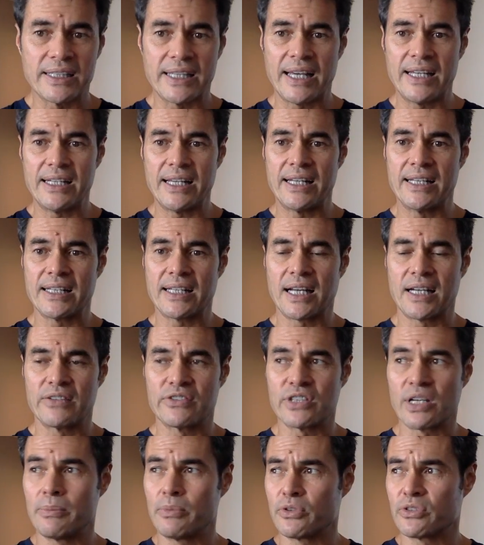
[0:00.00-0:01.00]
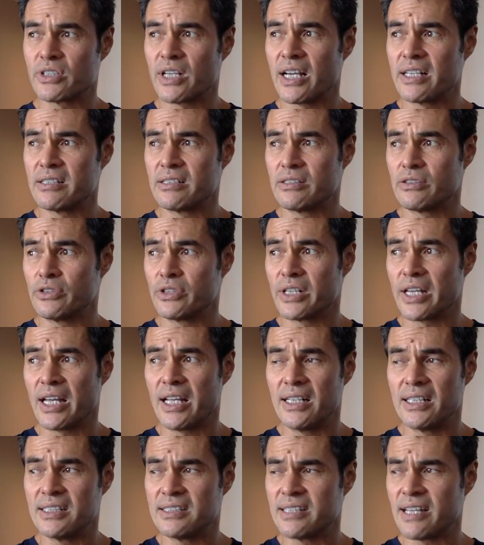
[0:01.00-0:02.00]
to get any kind of sample size until you get
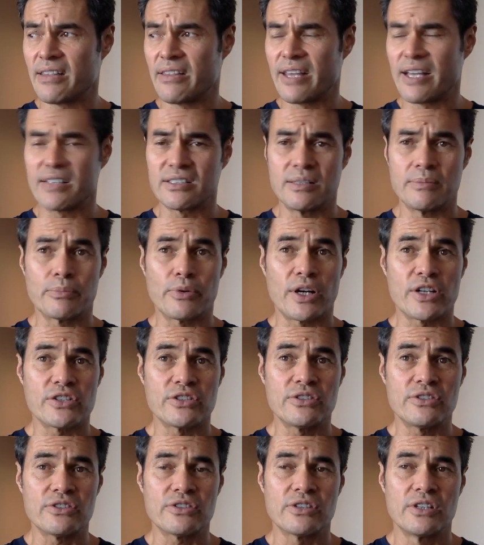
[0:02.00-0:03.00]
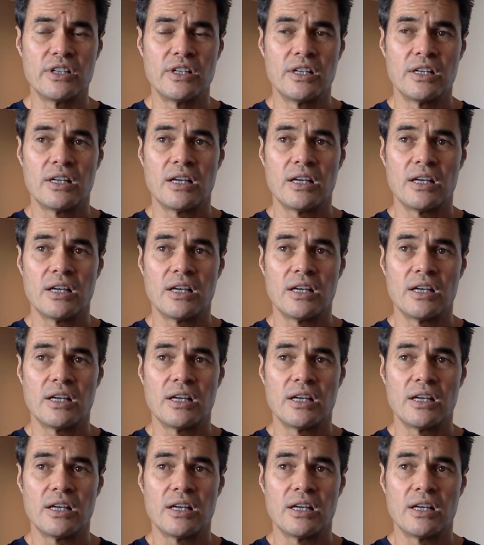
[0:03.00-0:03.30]
at least 10,000 impressions.